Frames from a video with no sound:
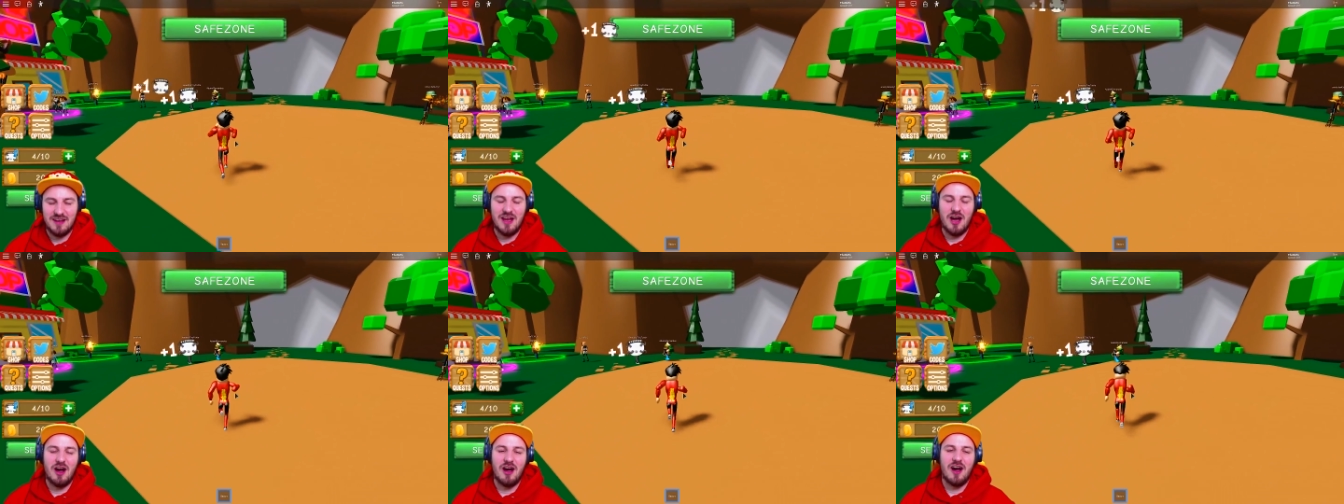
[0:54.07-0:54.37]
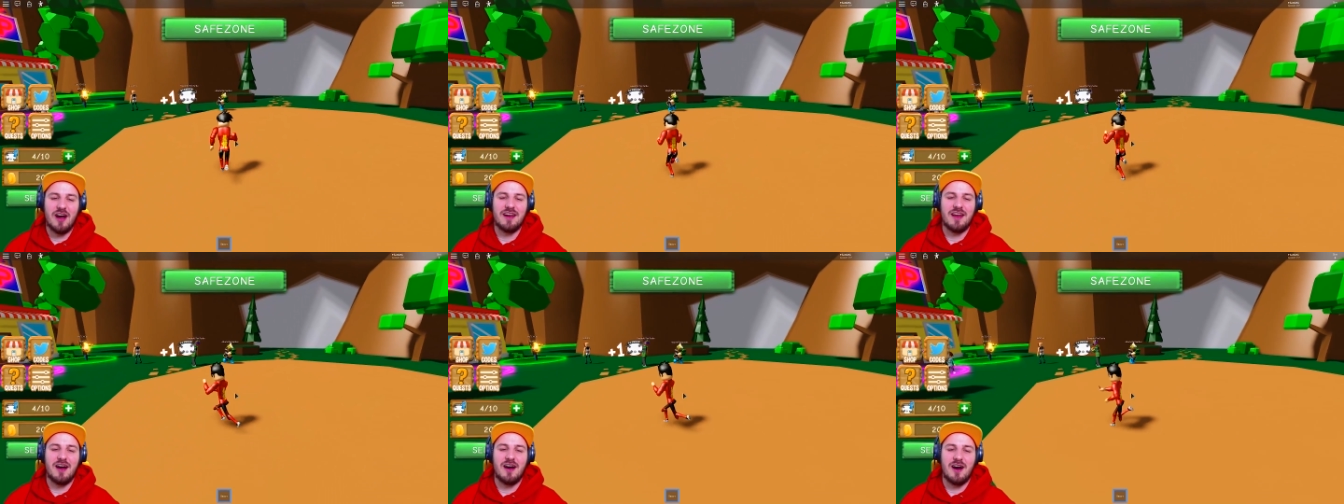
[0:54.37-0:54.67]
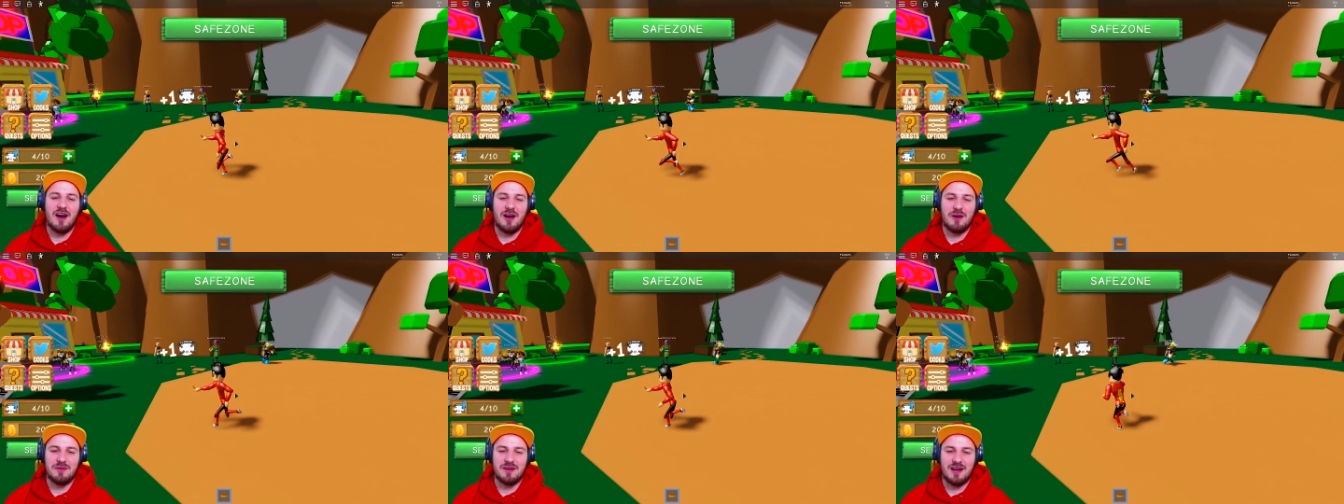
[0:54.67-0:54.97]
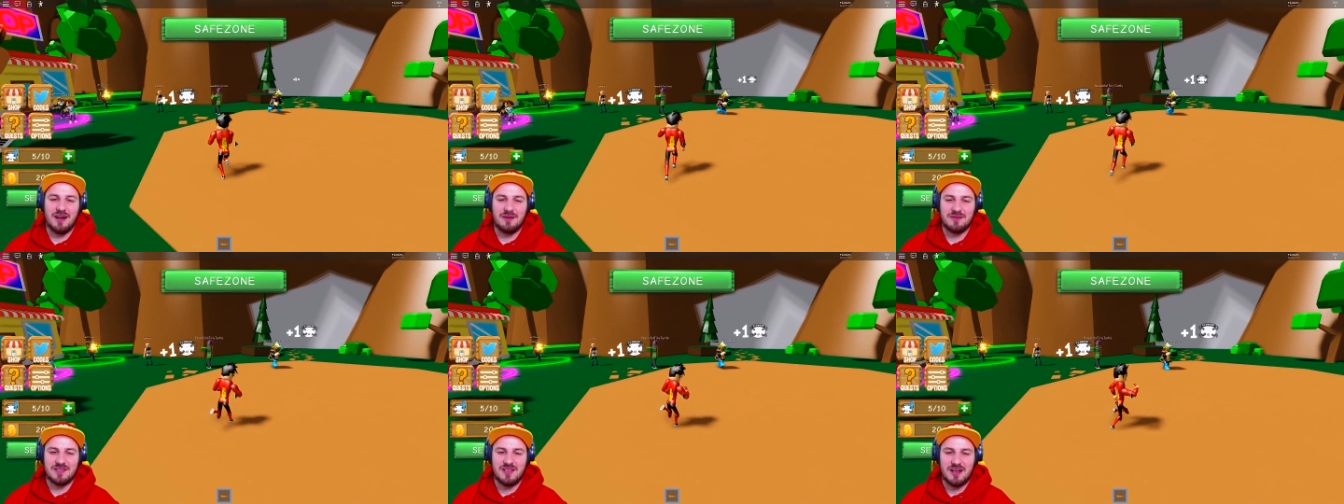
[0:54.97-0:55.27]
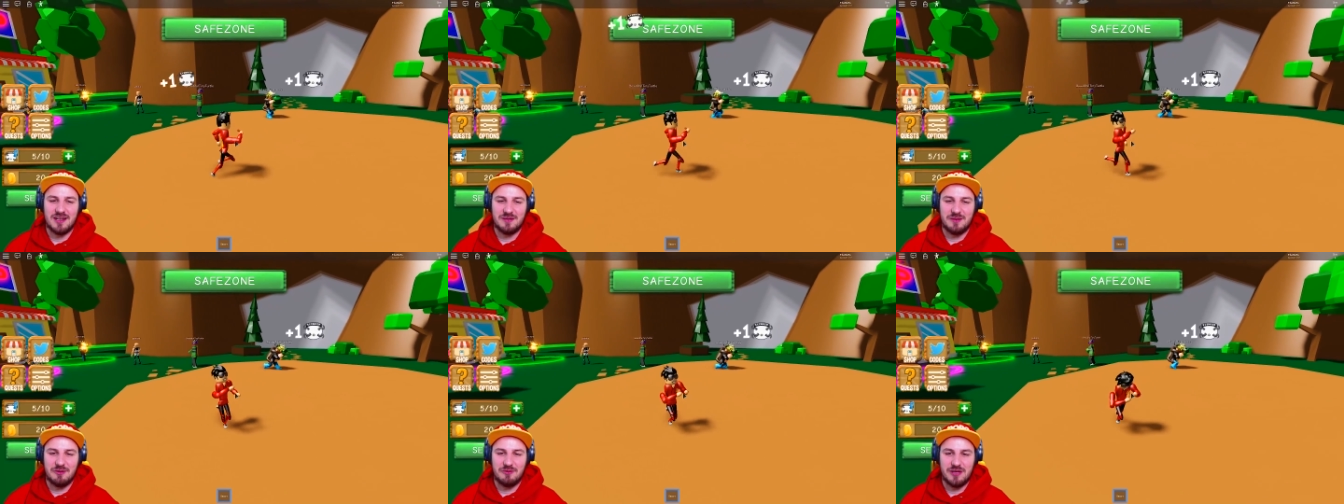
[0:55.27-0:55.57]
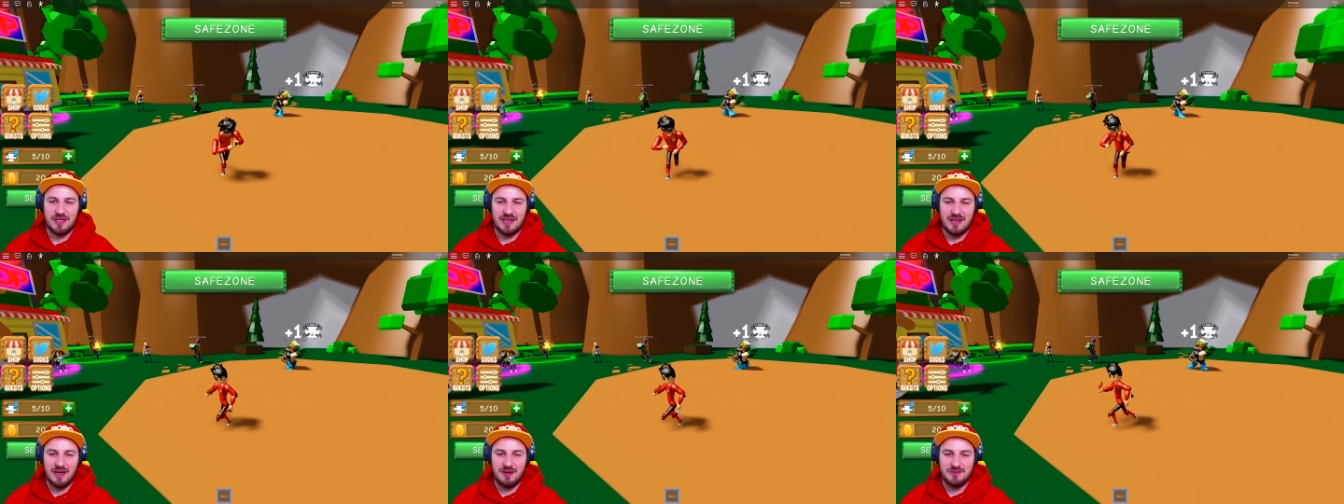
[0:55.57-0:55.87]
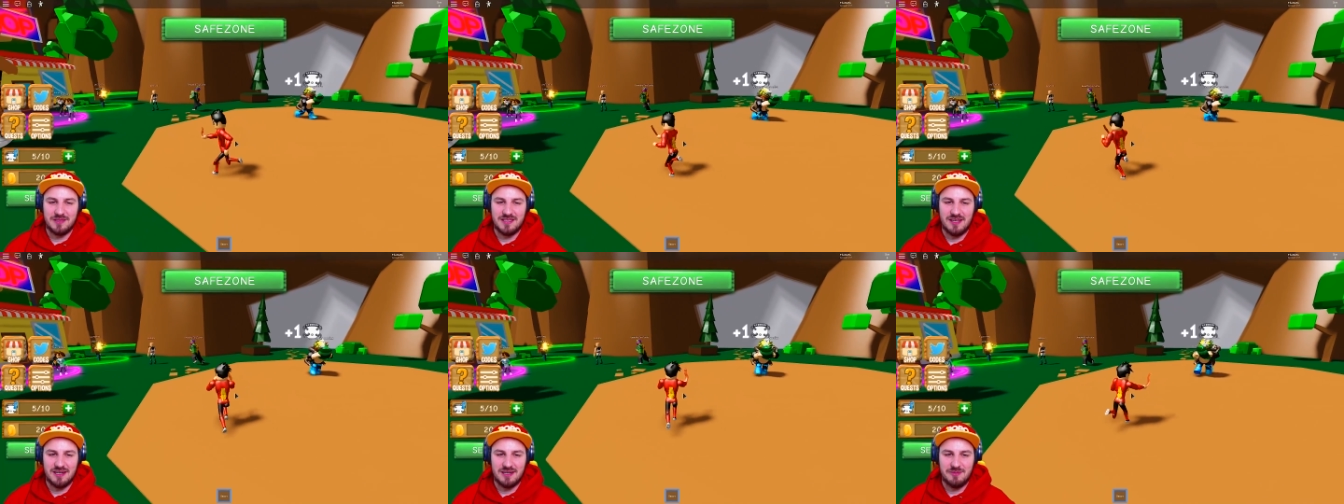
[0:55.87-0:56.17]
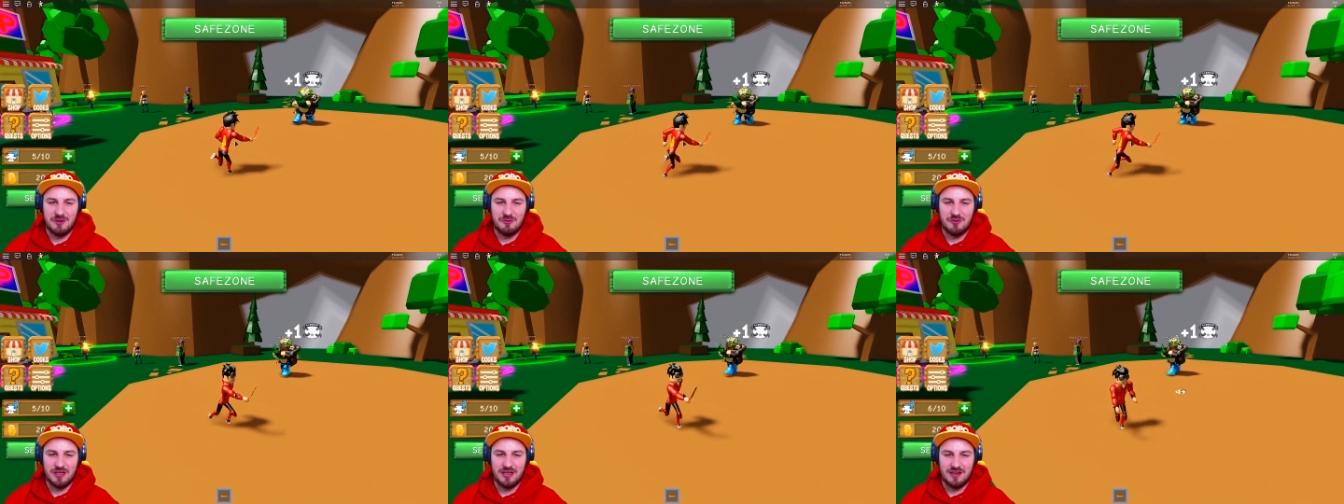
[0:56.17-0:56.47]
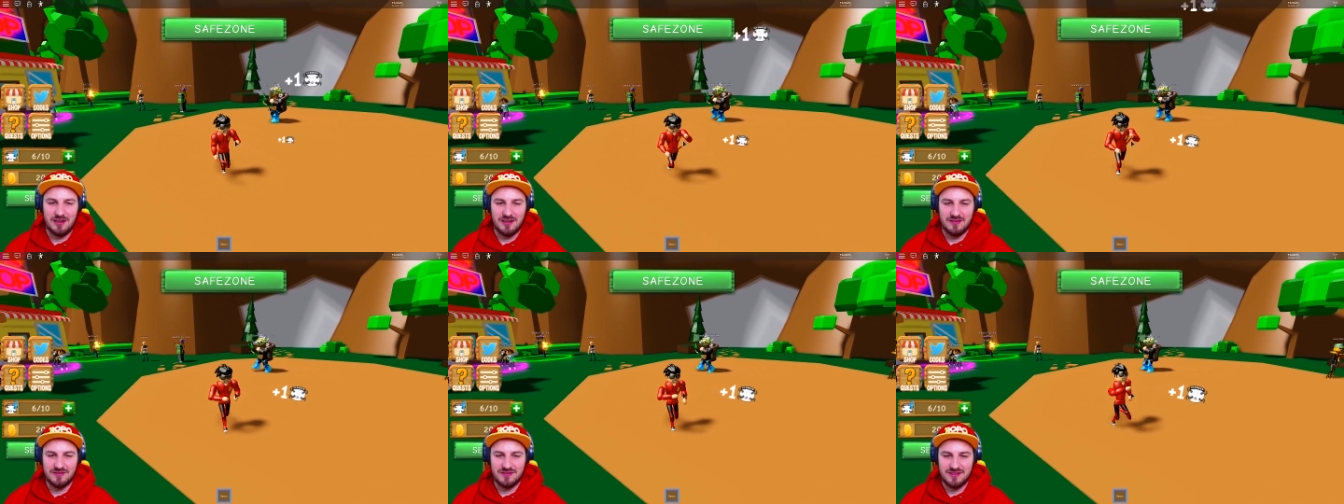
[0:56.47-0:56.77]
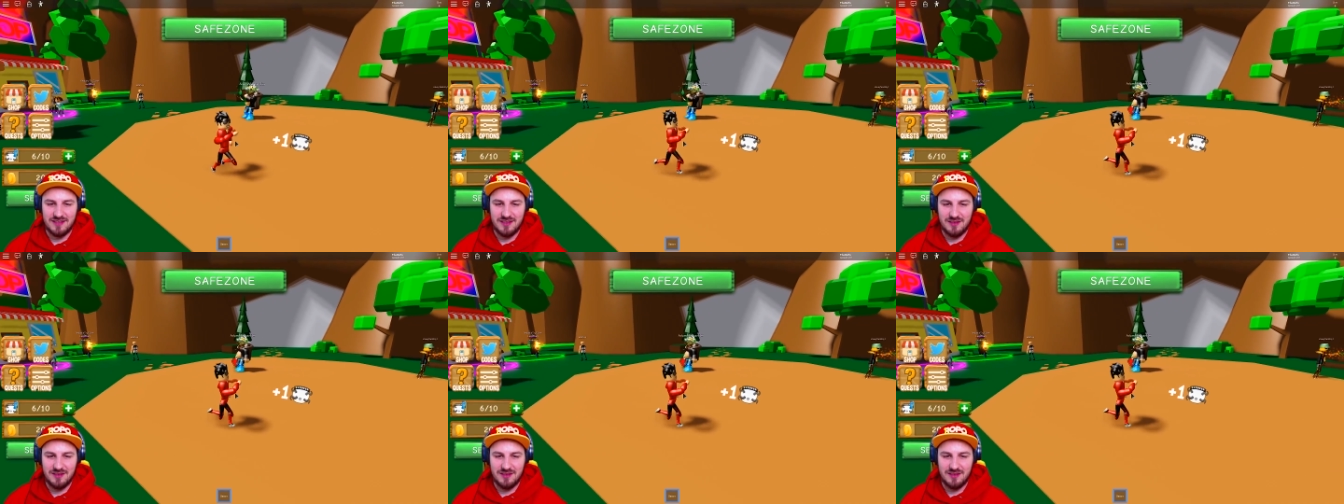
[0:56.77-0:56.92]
Oh no, oh, no, I, I was talking about real, I was talking about real life.